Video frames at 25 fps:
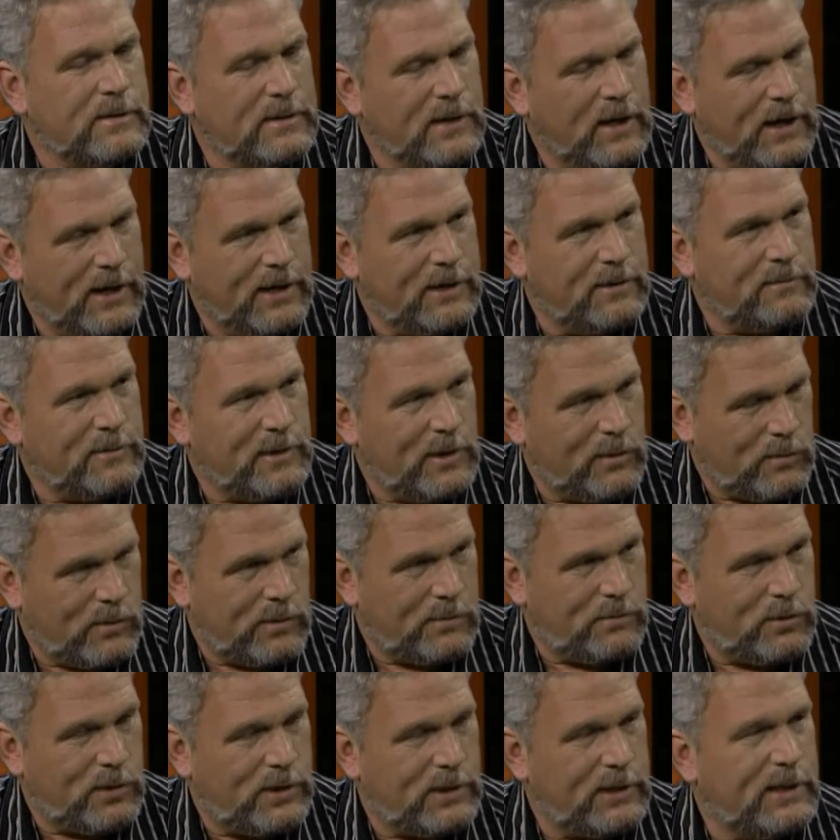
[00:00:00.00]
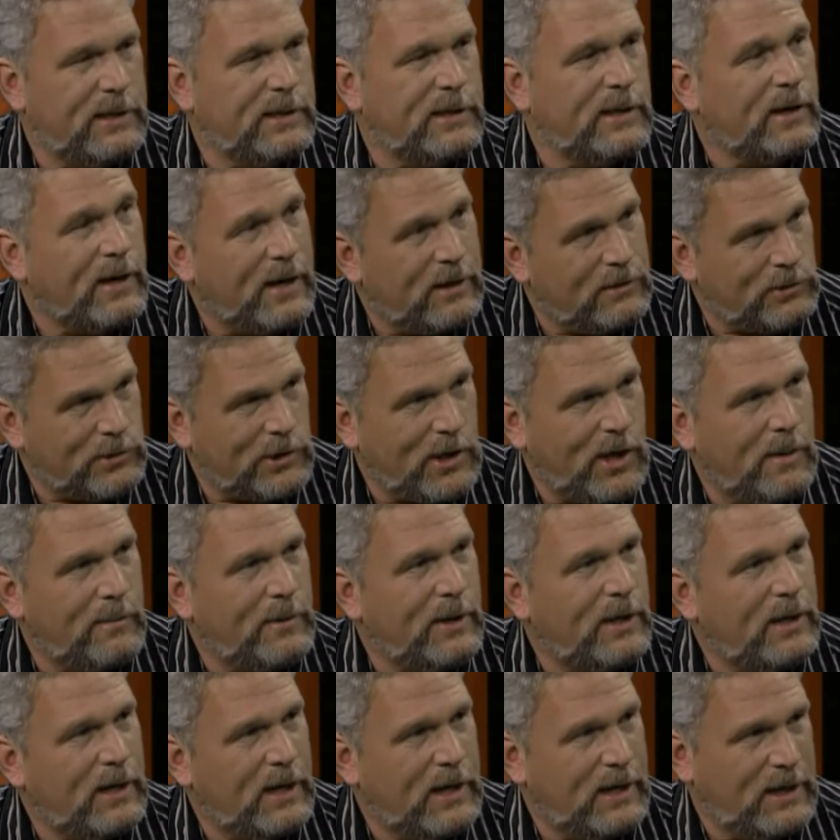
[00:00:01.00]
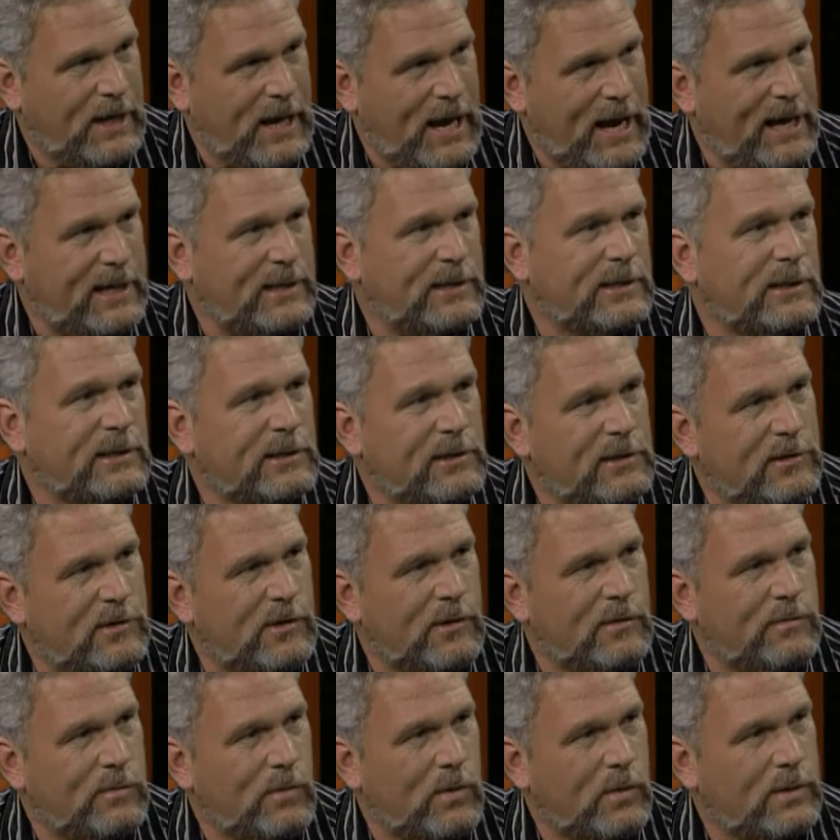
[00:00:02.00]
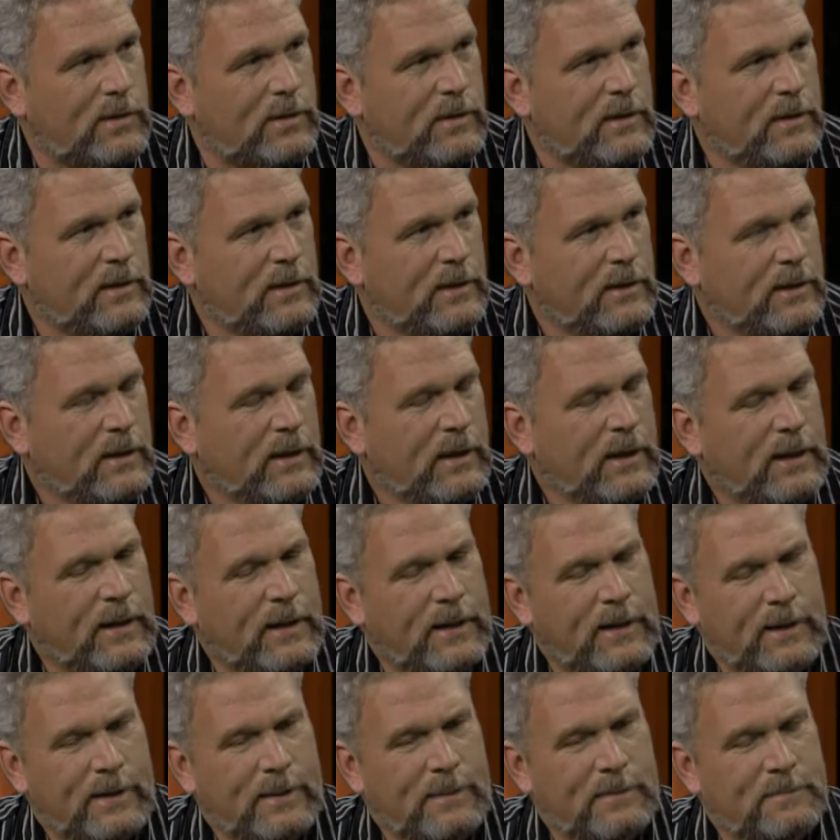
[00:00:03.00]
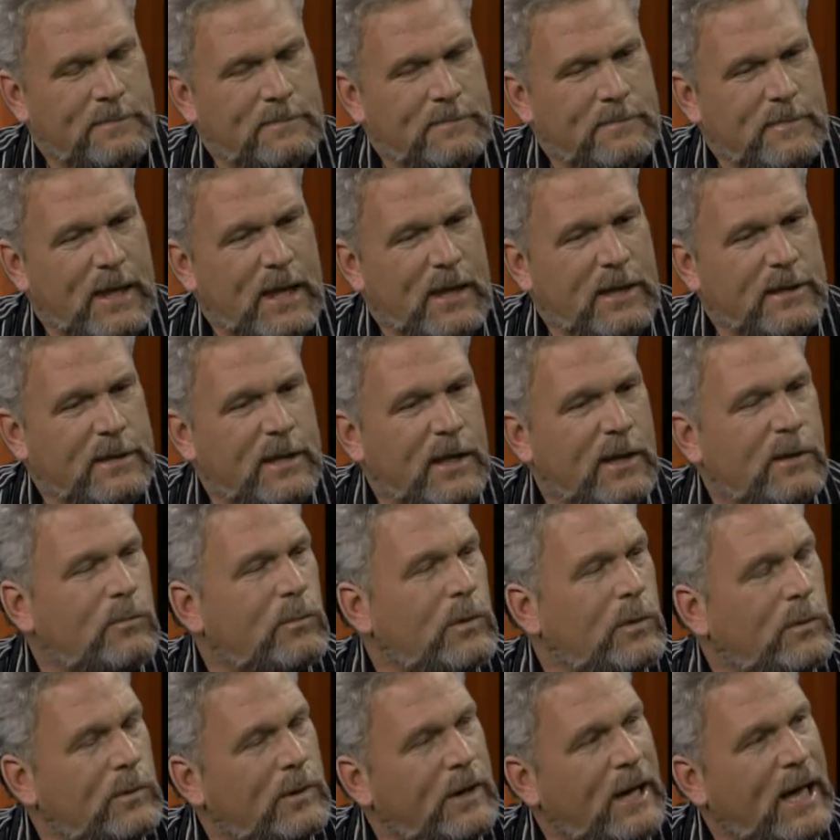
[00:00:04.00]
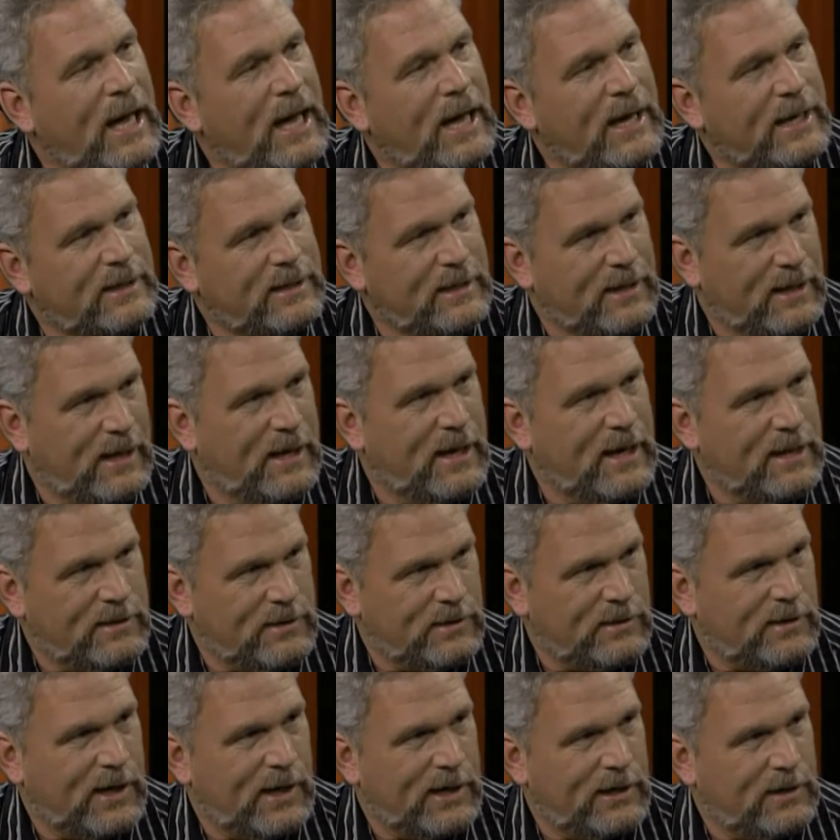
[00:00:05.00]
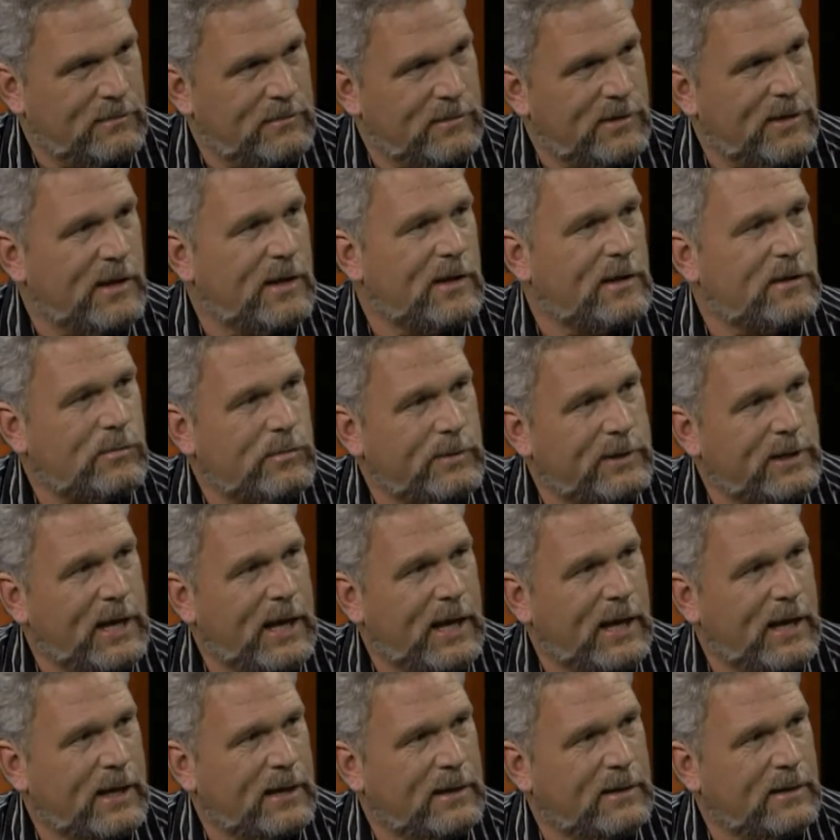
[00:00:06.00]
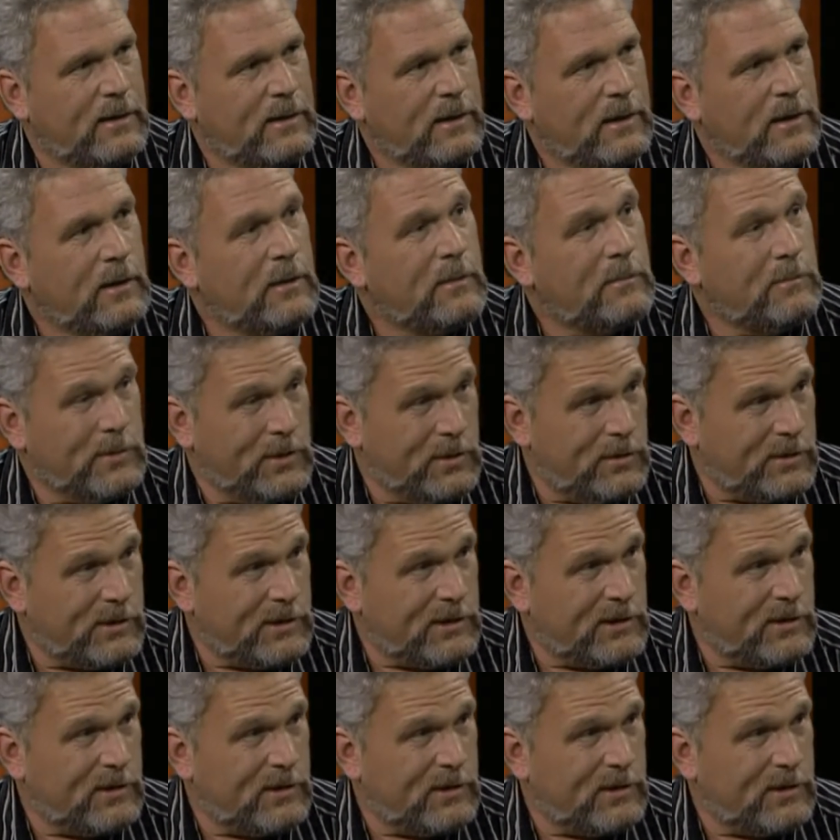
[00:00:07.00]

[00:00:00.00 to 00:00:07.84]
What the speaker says: item that we're putting in there. Drama and acting and so forth. And then we will add other items as we can. Music